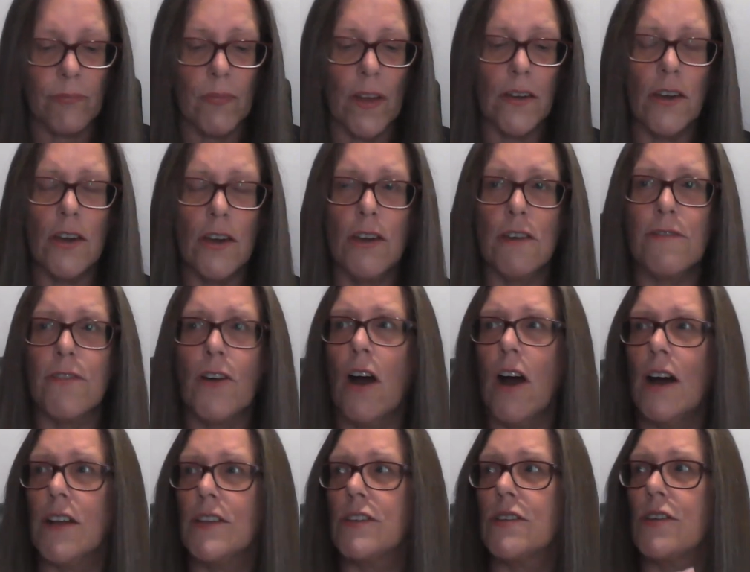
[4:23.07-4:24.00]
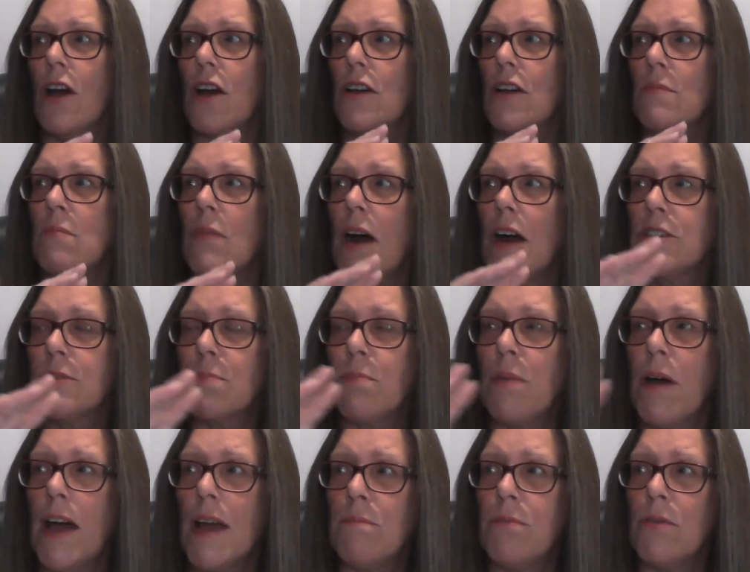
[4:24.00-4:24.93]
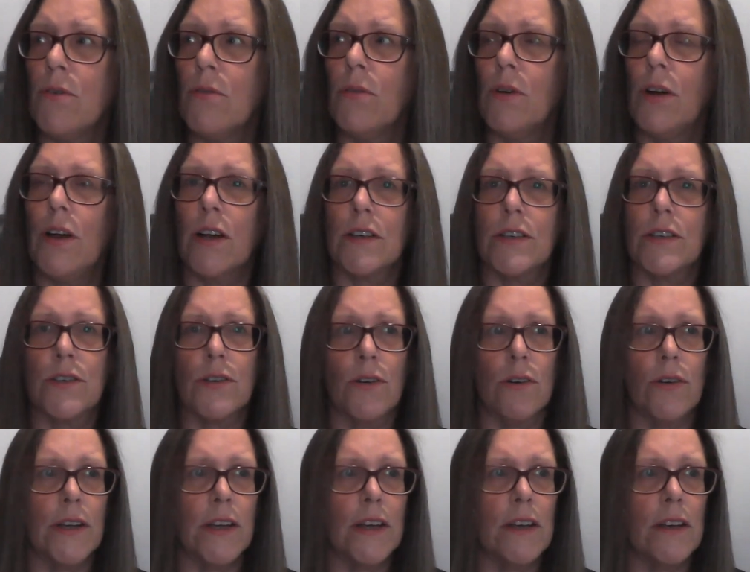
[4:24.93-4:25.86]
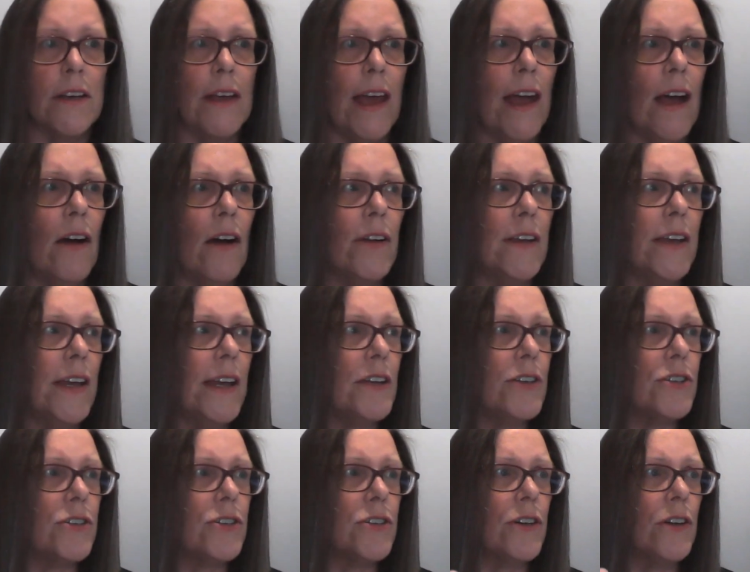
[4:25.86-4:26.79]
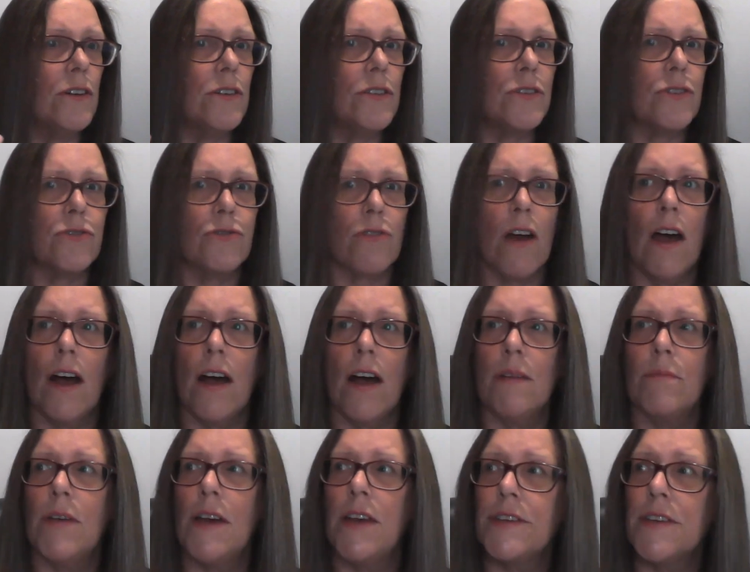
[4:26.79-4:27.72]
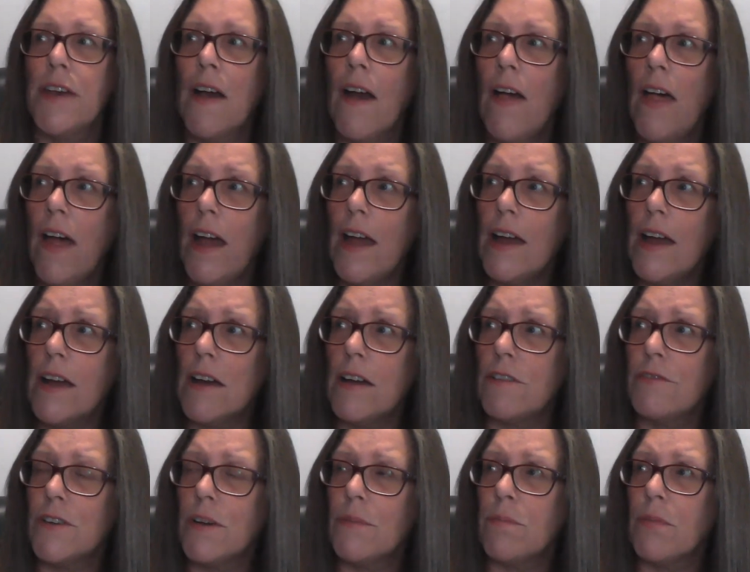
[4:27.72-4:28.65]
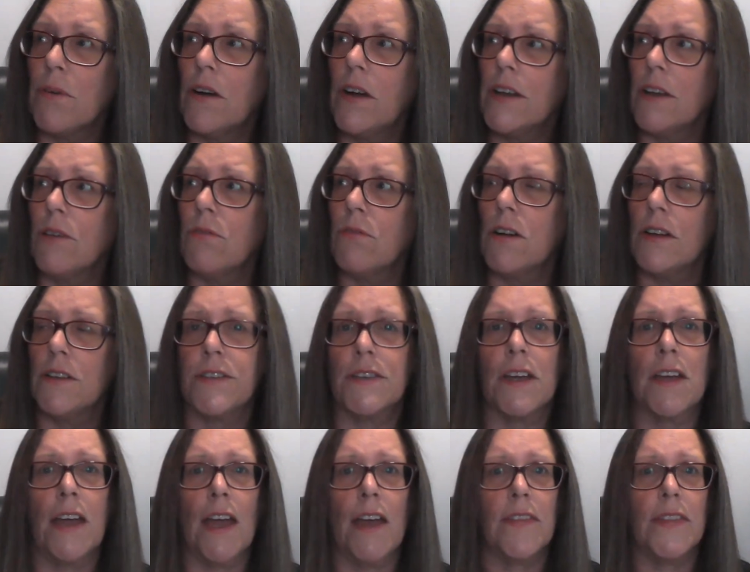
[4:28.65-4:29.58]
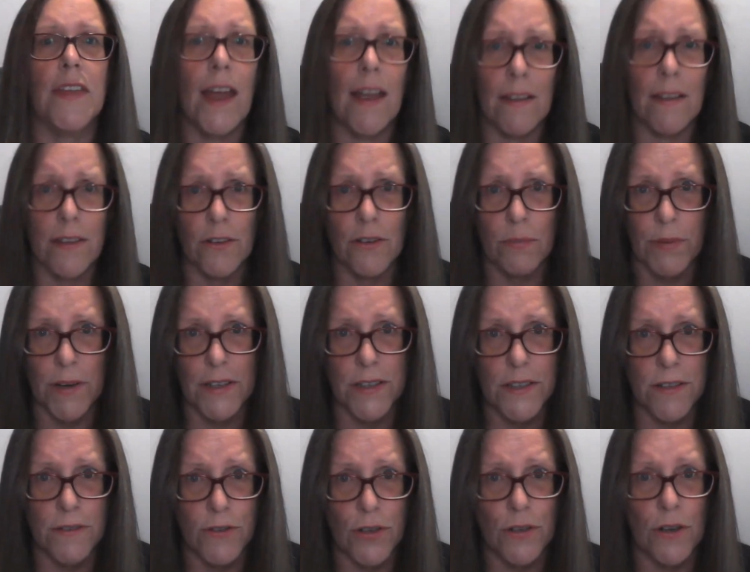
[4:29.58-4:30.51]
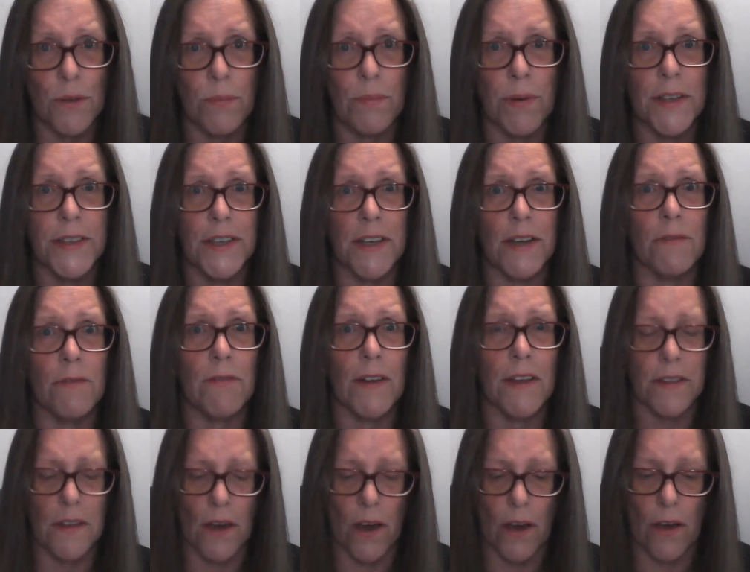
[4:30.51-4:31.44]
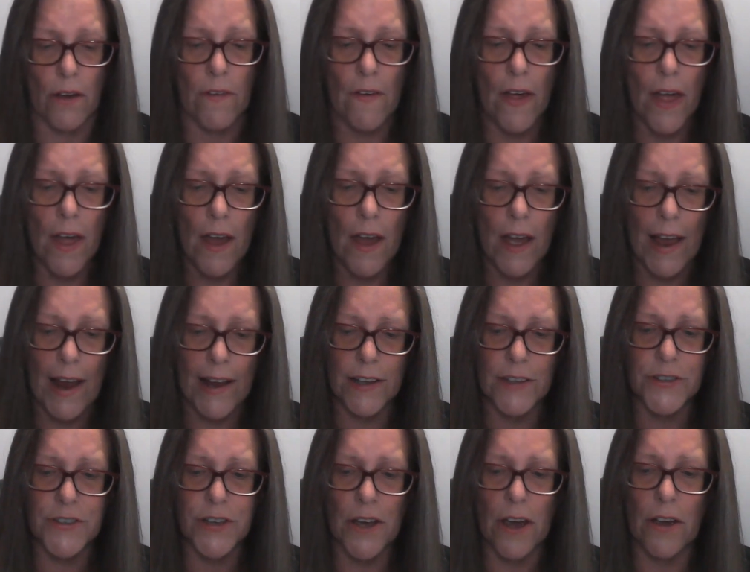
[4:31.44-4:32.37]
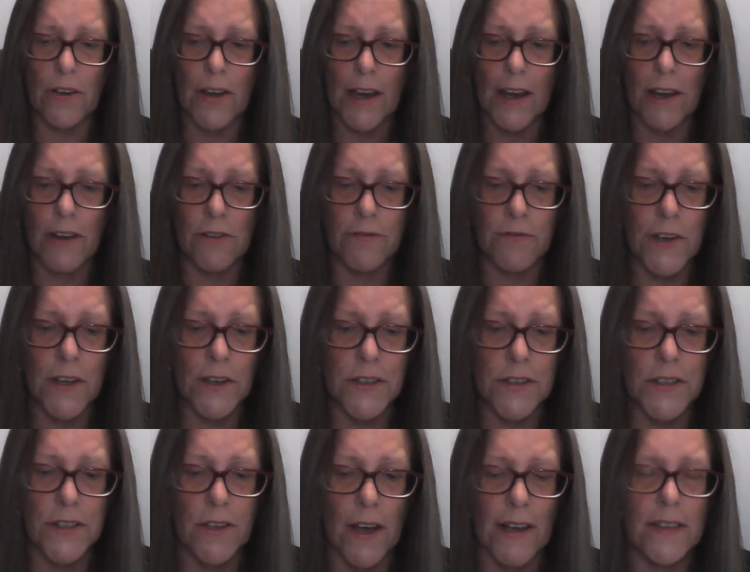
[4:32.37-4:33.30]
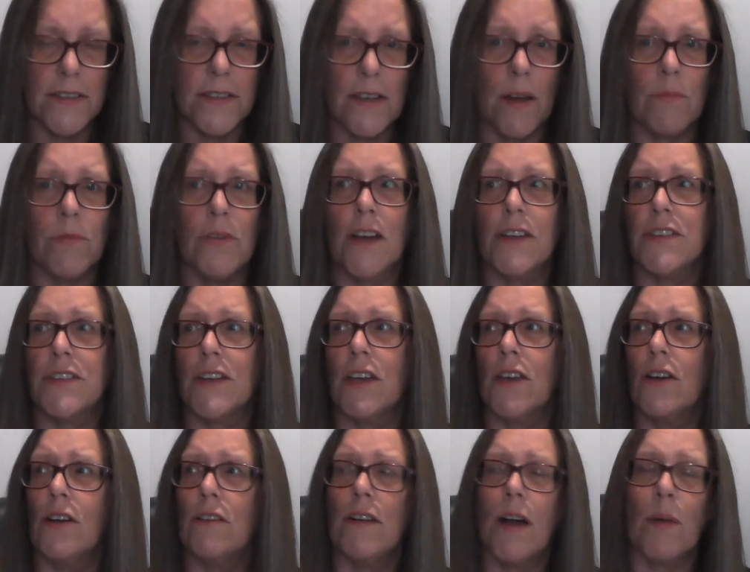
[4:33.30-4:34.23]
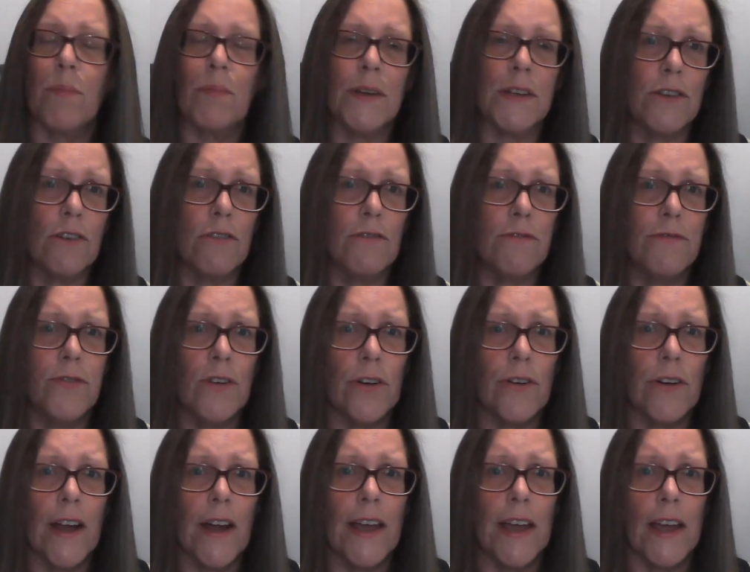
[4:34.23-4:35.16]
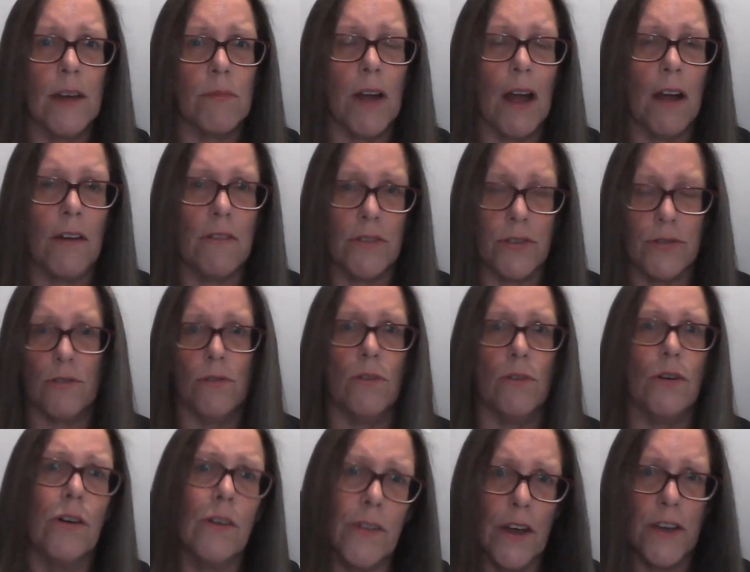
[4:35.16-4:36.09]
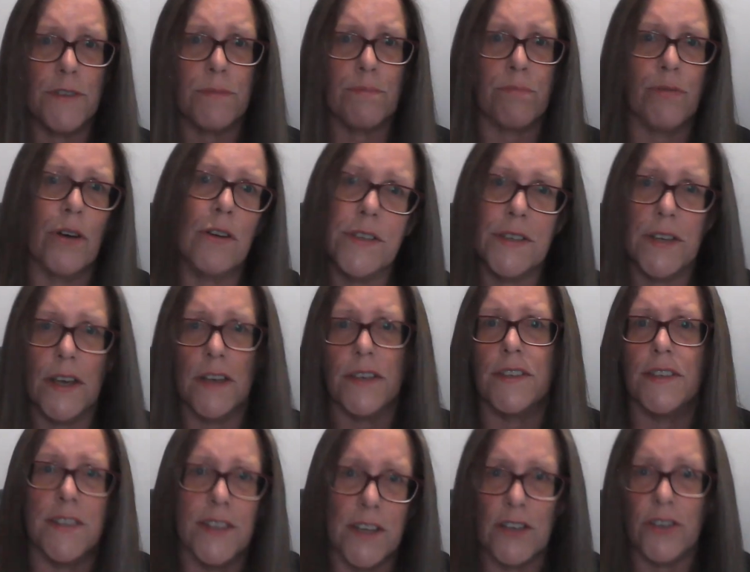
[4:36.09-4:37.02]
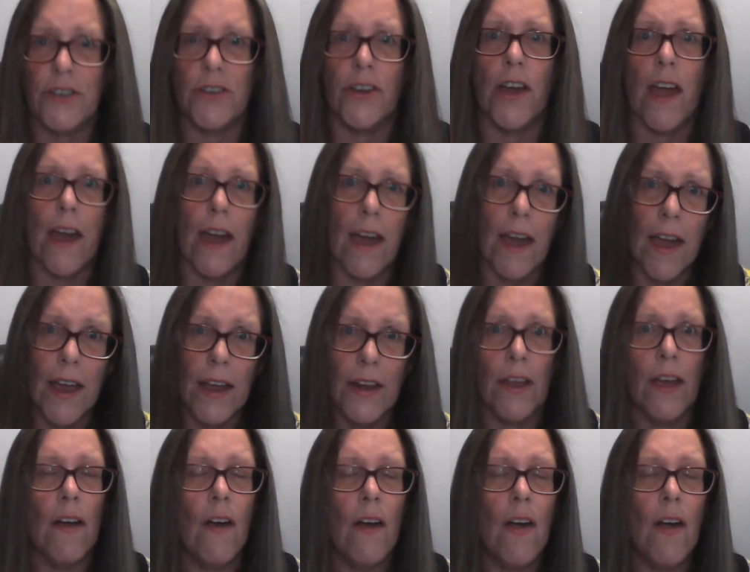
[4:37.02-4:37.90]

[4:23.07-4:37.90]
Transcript: You've got so much paperwork, sorting out issues, dramas. Everybody wants to get their little bits of two bits in with you. And so it feels like some nights that you're up until 4 a.m. going through all those processes in your head.